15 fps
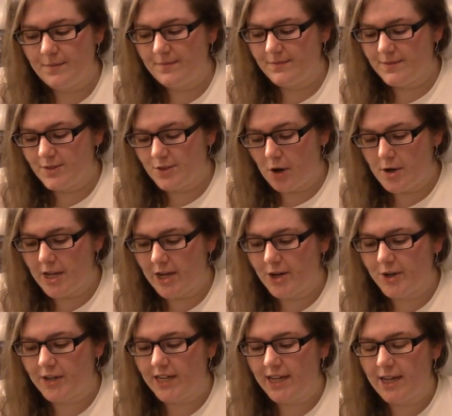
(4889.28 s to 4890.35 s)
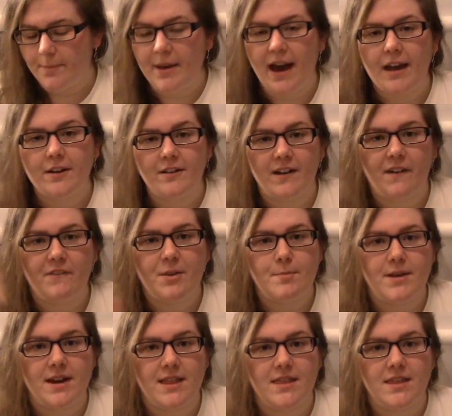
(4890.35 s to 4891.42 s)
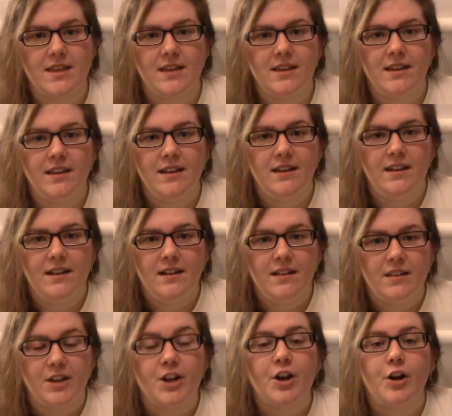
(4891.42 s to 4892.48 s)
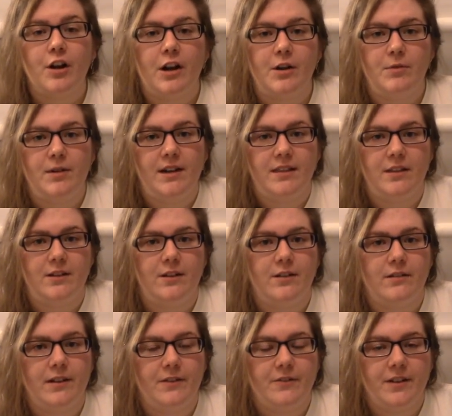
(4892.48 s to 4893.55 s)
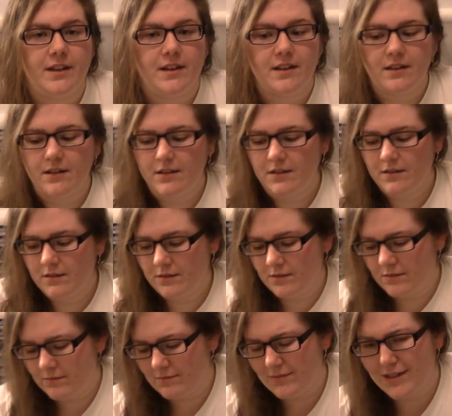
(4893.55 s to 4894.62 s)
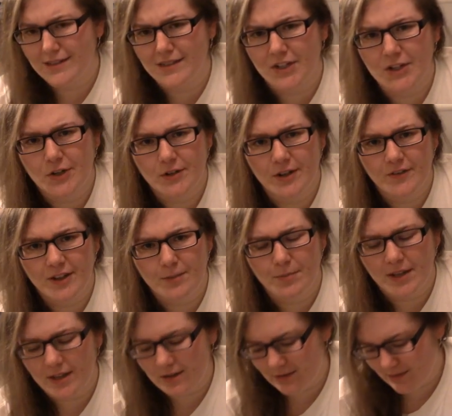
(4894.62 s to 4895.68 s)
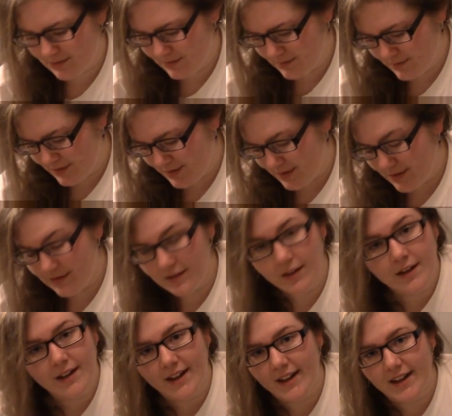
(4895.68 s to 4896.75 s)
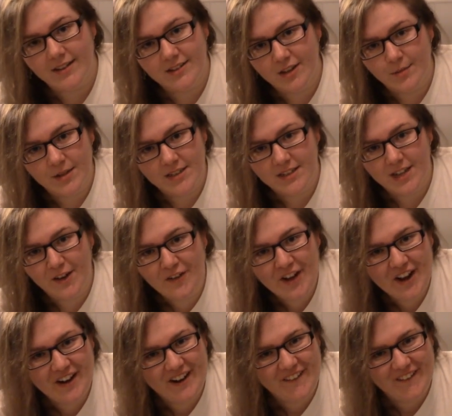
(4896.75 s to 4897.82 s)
Stony Creek Pattern of the Month, the current one, the Horrific, what is it, Horrific Banner? Look, I got so much stuff I already